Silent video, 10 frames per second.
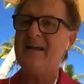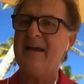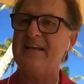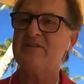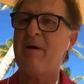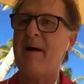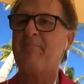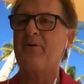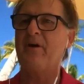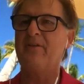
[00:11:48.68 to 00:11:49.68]
and he's my
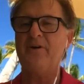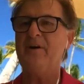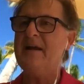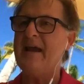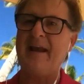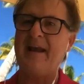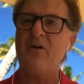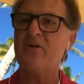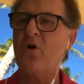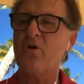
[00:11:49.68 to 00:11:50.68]
brother and
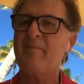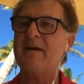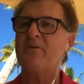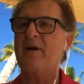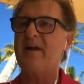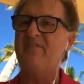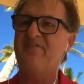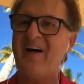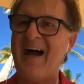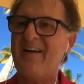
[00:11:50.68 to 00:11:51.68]
I'll go to my grave
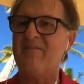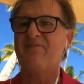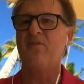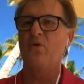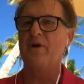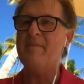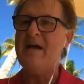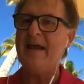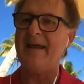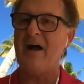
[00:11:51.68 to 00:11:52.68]
fighting for him,
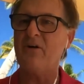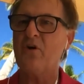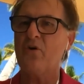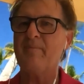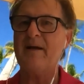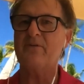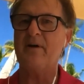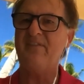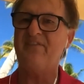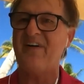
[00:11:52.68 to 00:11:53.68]
and I'll go to my
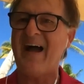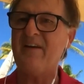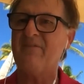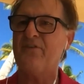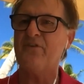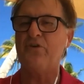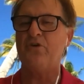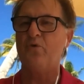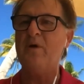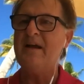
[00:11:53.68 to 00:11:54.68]
grave fighting for
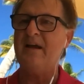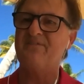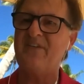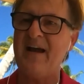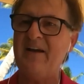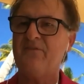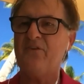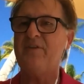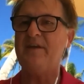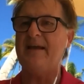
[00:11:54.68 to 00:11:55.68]
you and fighting
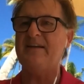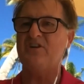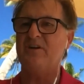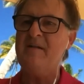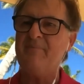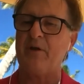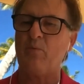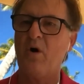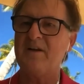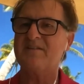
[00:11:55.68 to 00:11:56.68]
for the agent that
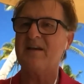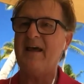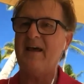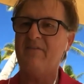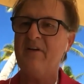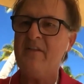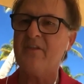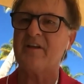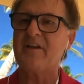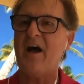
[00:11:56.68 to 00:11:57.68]
wants to have
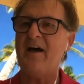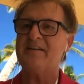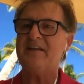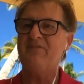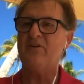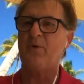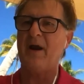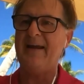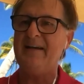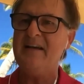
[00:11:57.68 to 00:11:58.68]
the God given
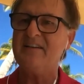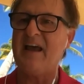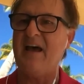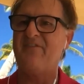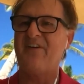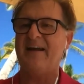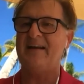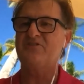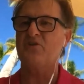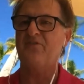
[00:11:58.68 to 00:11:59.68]
right to have
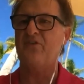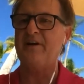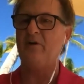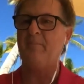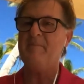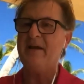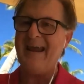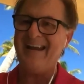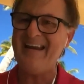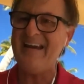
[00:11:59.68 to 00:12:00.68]
financial freedom.
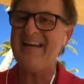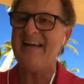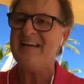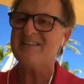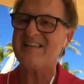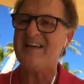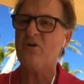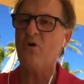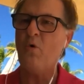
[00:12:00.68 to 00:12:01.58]
And any single